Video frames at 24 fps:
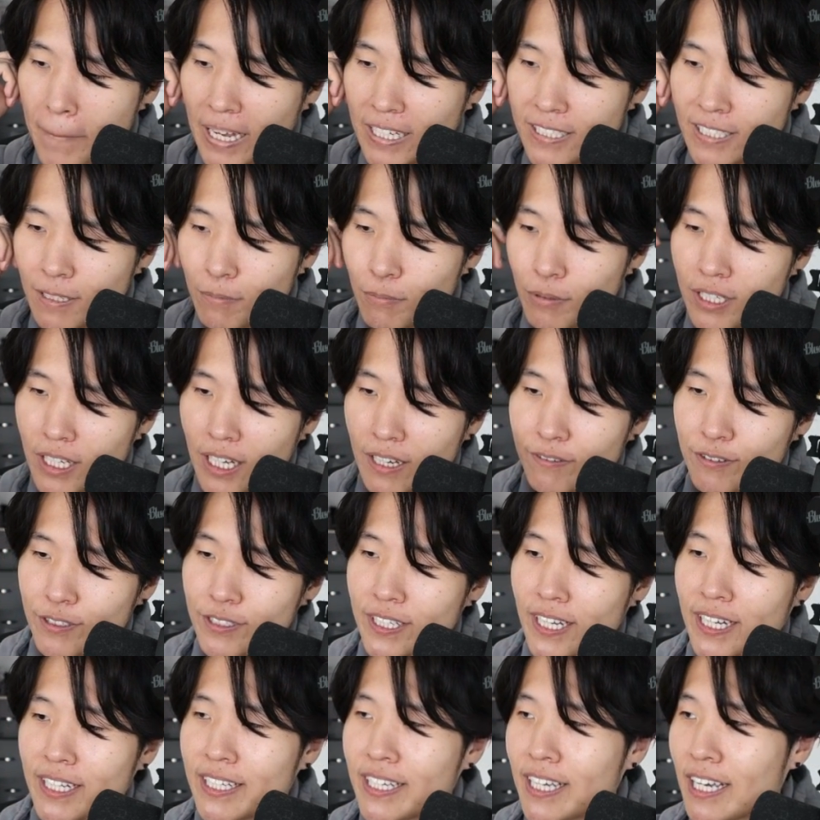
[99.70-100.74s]
Someone gave you
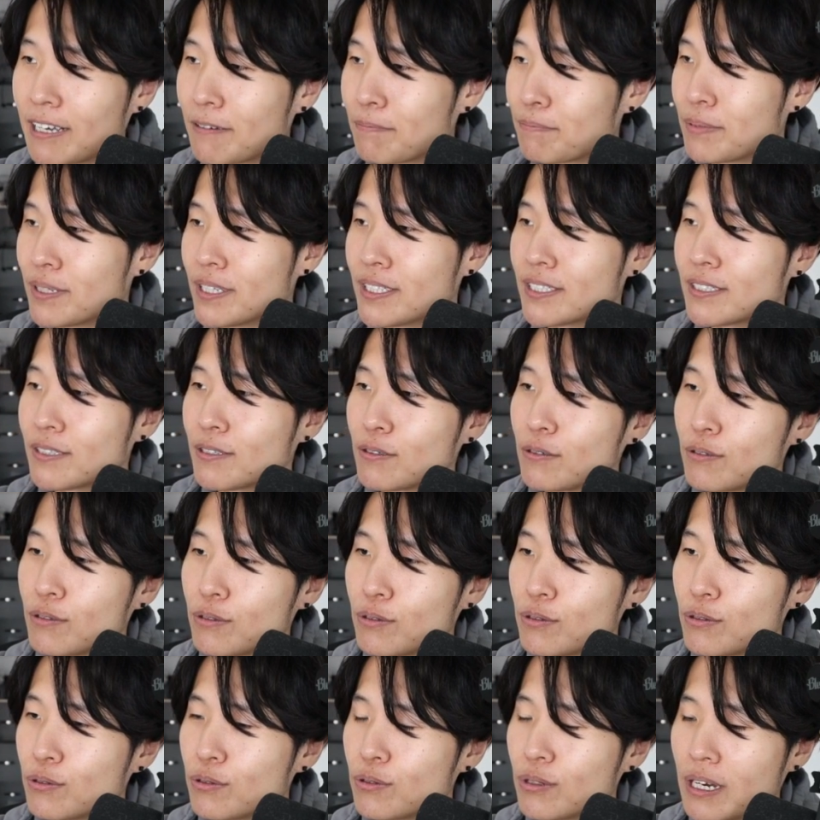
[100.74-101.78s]
10k bits.
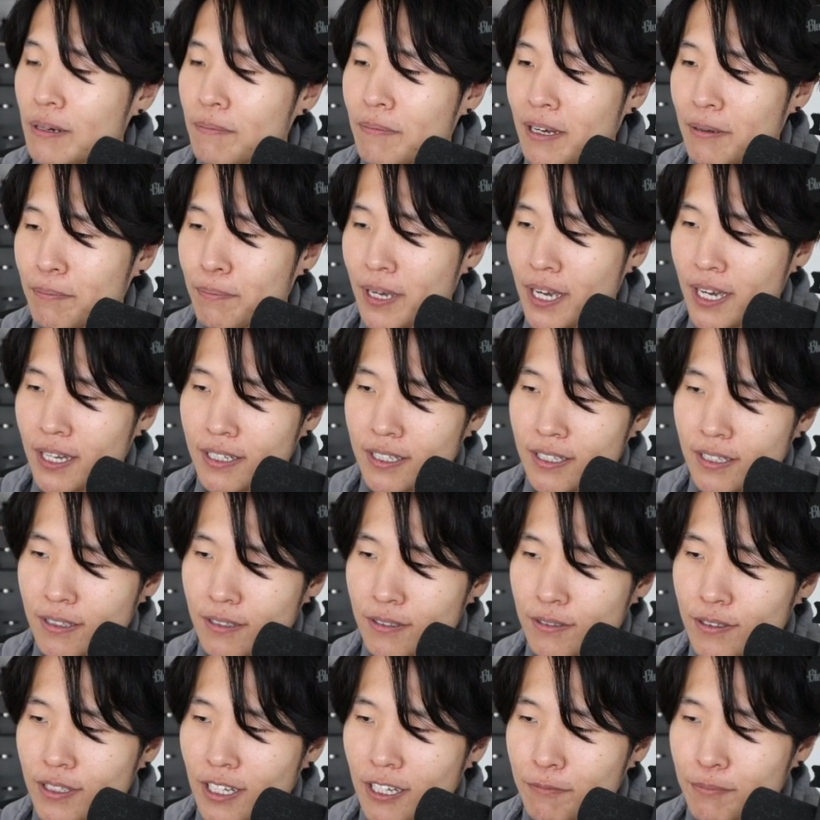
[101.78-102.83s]
Who am I banning?
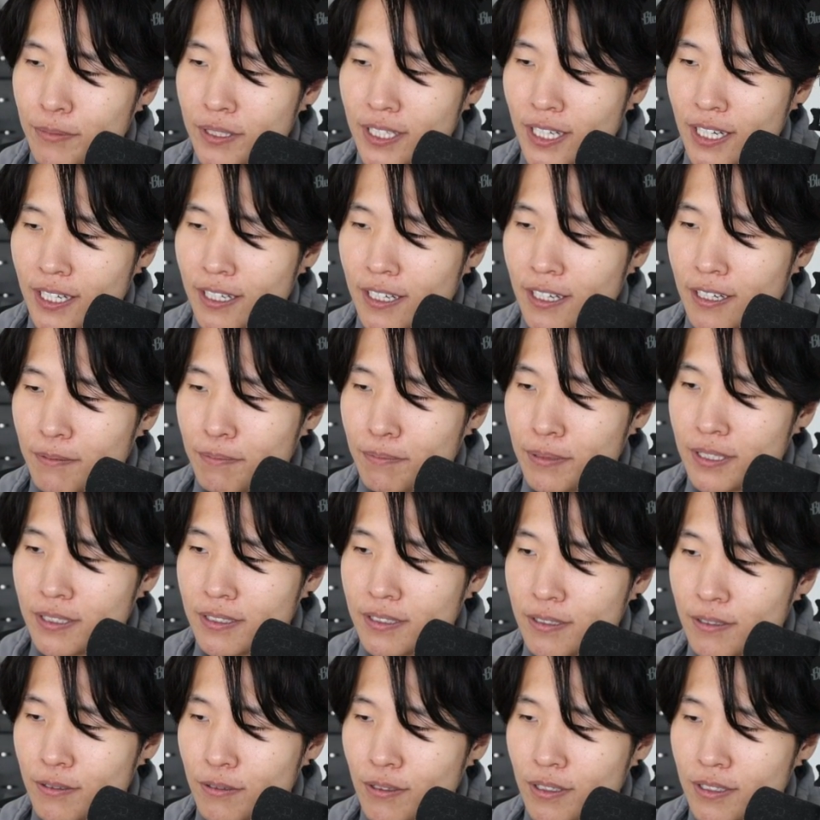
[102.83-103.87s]
Who gave me 10k
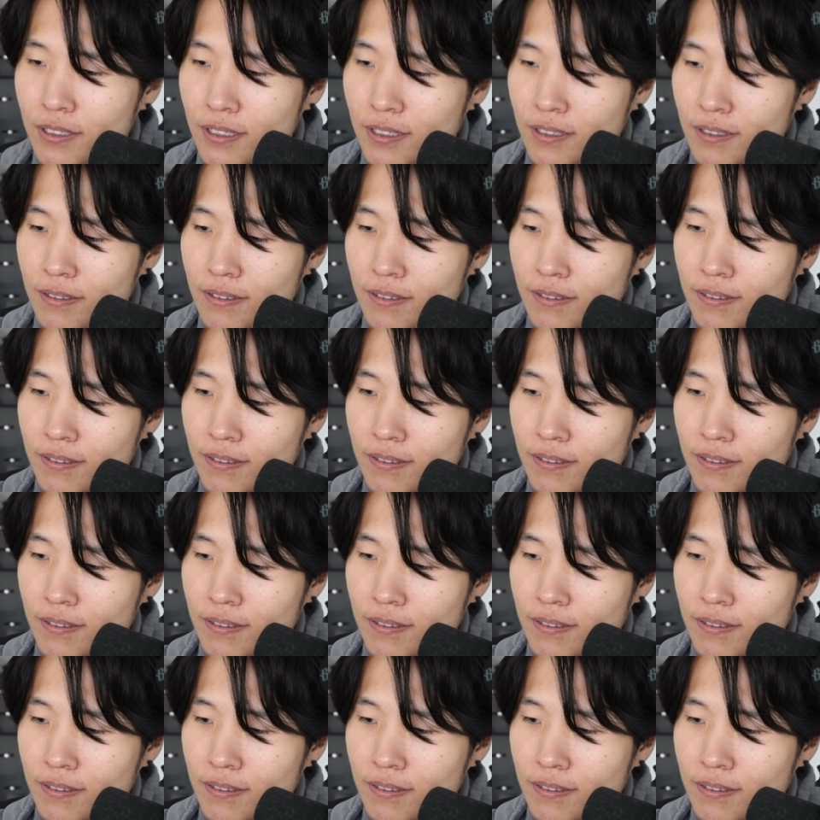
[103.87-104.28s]
bits? Who was it?